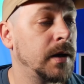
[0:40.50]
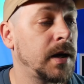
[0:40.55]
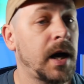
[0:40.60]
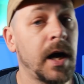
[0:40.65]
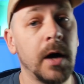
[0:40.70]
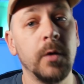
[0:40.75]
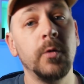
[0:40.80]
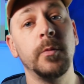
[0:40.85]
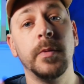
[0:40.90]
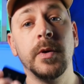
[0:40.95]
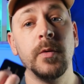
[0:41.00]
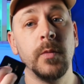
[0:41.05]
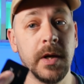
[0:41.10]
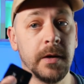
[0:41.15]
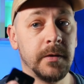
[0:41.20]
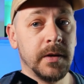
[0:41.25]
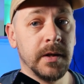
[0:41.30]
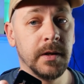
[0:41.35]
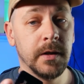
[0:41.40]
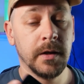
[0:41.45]
I will be
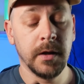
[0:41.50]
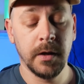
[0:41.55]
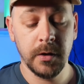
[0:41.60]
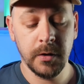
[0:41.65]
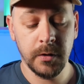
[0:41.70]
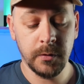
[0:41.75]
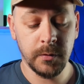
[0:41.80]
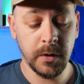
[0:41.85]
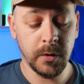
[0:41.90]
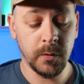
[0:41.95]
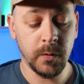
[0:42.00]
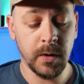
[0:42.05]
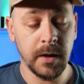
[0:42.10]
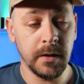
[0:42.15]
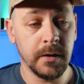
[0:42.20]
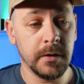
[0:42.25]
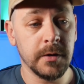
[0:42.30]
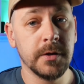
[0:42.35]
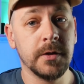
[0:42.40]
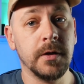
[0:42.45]
wearing the Røde
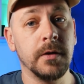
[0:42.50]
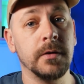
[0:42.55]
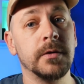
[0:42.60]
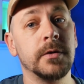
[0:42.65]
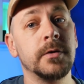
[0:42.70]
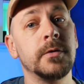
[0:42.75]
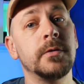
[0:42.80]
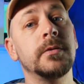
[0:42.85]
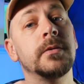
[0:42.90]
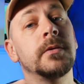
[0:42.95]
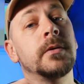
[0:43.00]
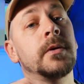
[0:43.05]
Wireless Go 2,